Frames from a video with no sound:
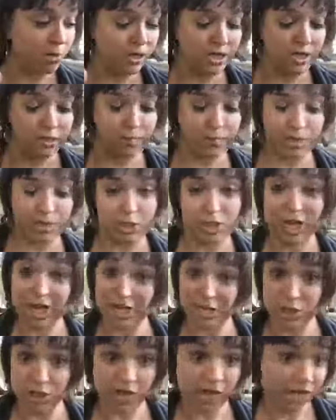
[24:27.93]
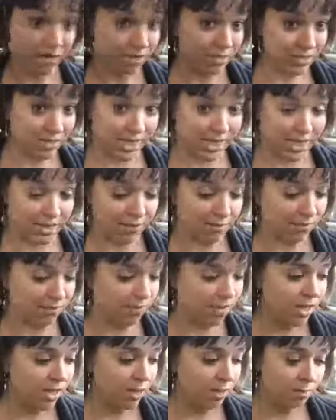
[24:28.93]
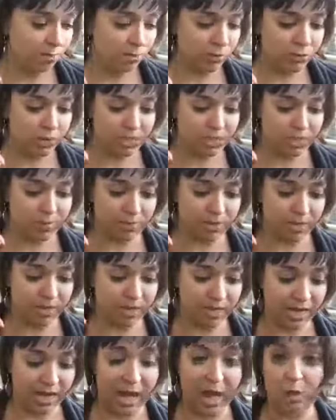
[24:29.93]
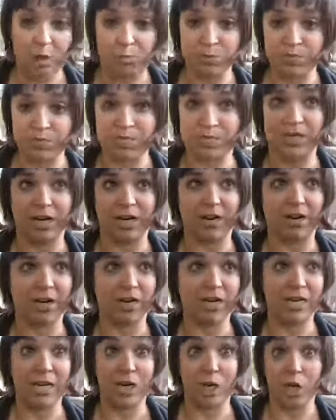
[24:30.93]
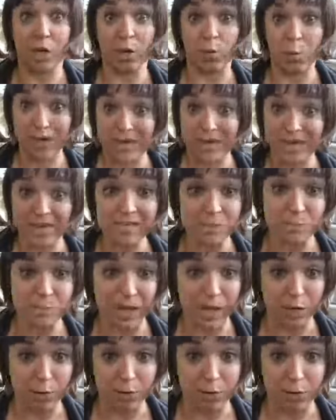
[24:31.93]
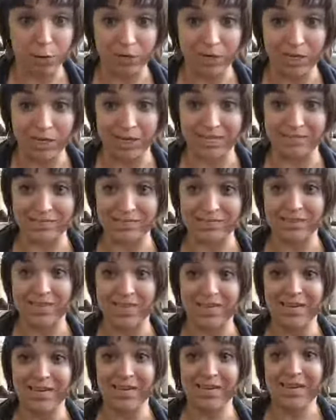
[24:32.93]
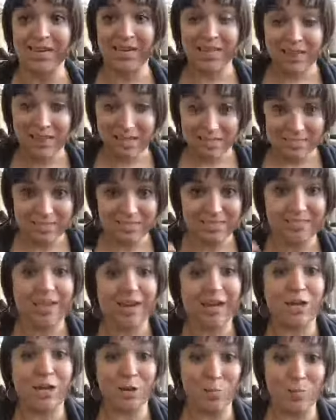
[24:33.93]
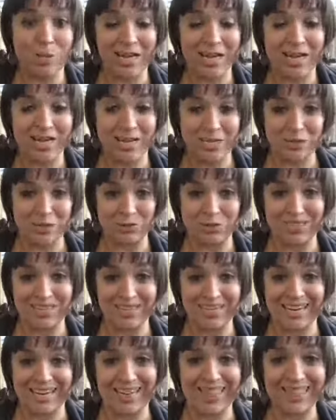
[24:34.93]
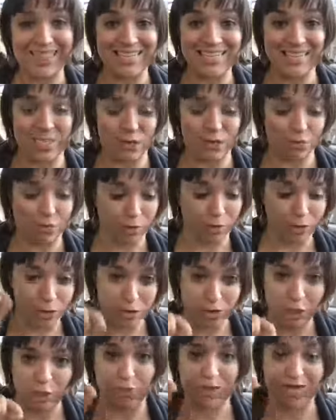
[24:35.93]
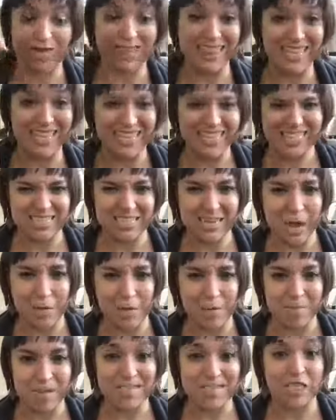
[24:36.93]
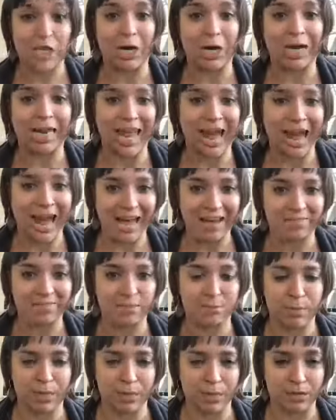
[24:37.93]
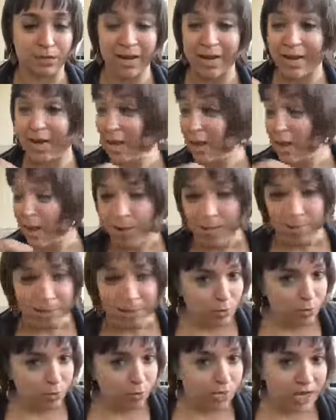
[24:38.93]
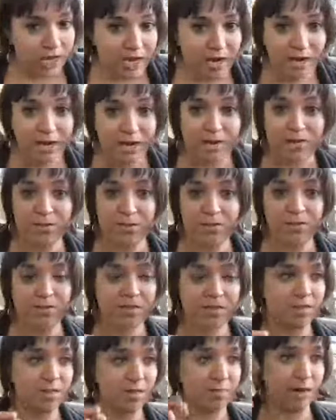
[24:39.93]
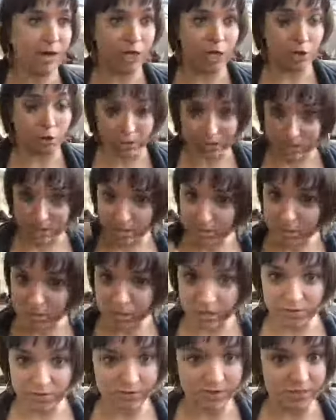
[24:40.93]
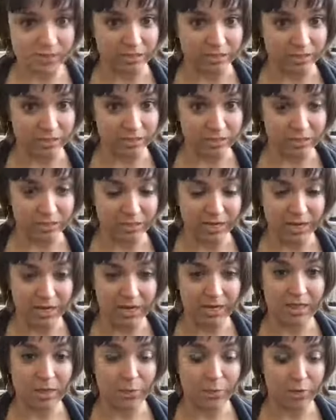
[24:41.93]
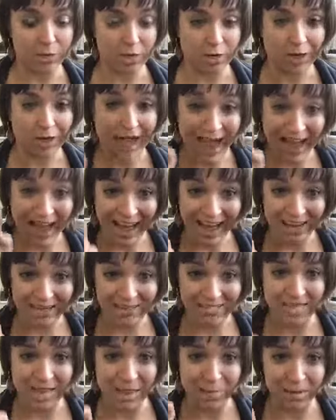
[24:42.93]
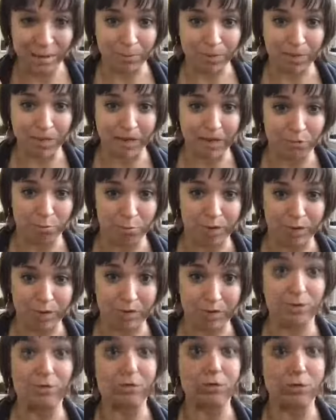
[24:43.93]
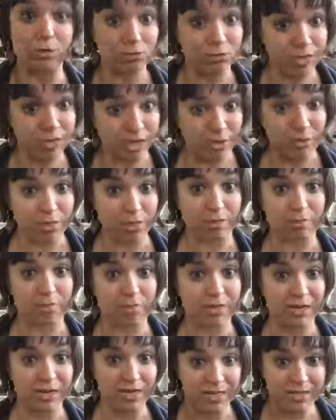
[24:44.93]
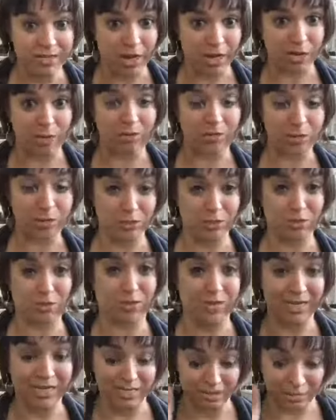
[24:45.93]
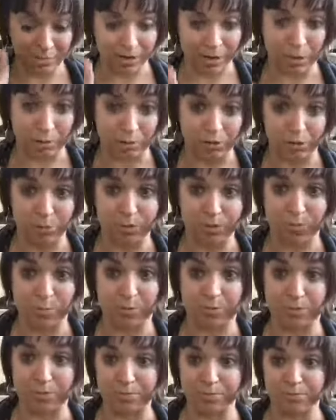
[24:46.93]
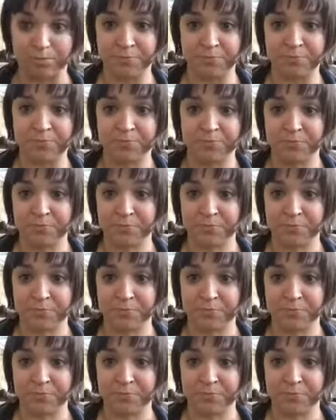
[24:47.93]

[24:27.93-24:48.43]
Bookkeeping changed Karen's life. Bookkeeping helped Sarah get her weekends back with her kids. This is how you make it interesting. That you are showing this is how it makes their lives better. People don't care about your list of services. They want to know, how does that make my life better? So tell them. Tell them in stories about real people.